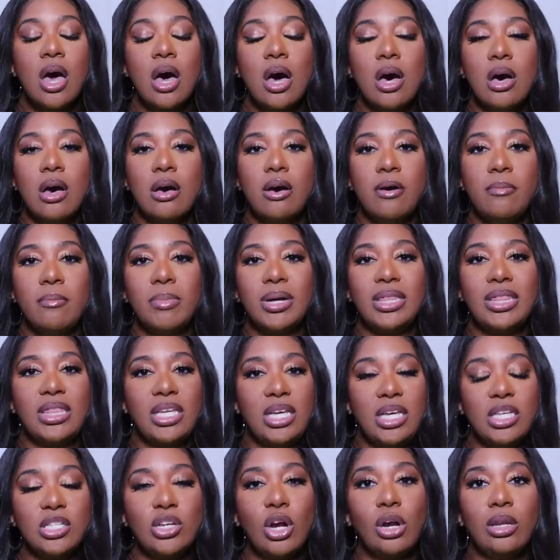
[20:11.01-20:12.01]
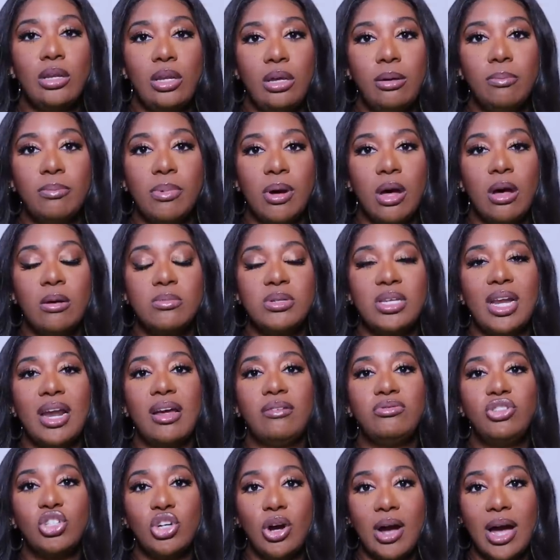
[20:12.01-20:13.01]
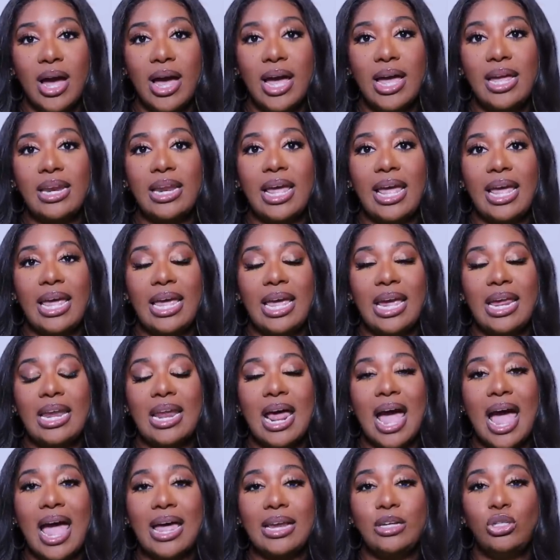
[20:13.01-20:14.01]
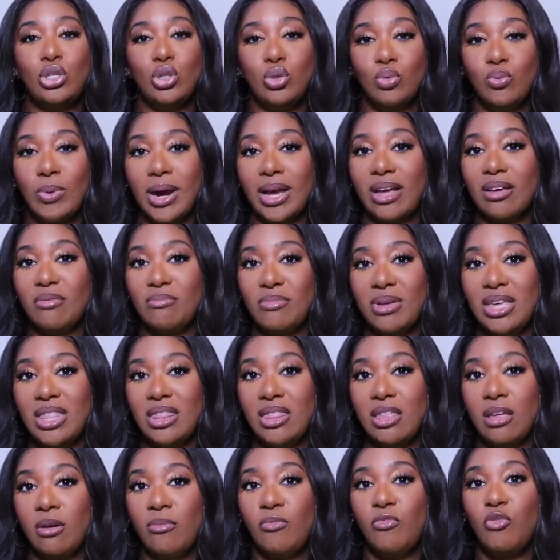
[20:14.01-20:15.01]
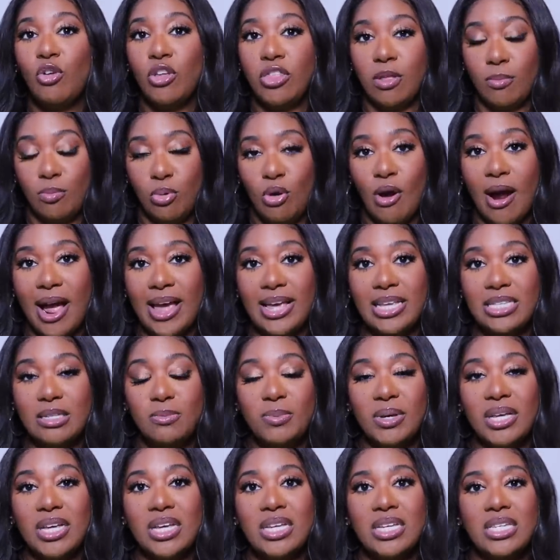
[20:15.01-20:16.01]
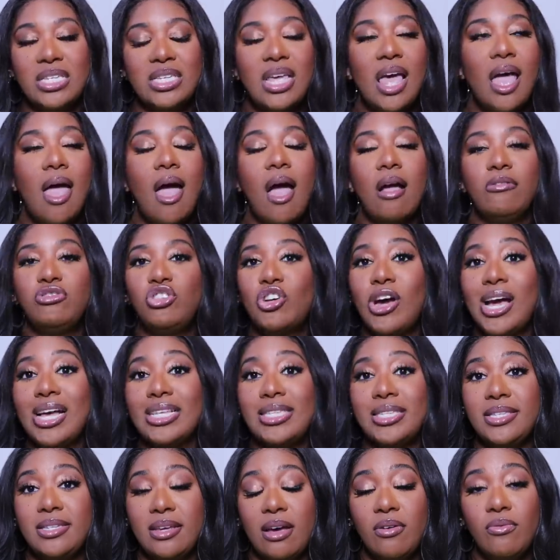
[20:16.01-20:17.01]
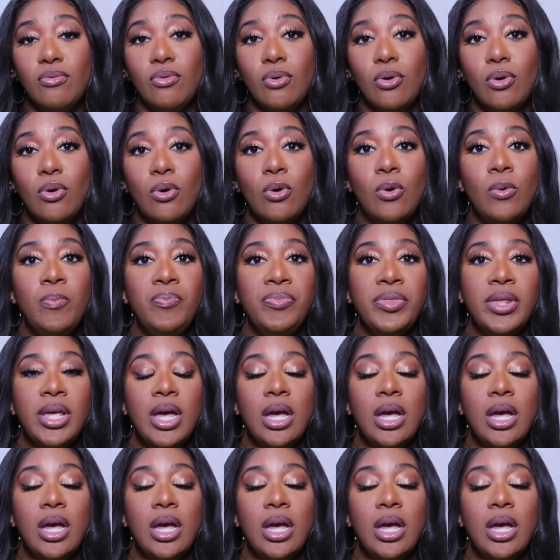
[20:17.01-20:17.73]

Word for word: Um, but these are lip balms that I've tried and I do recommend them for the price because I've tried several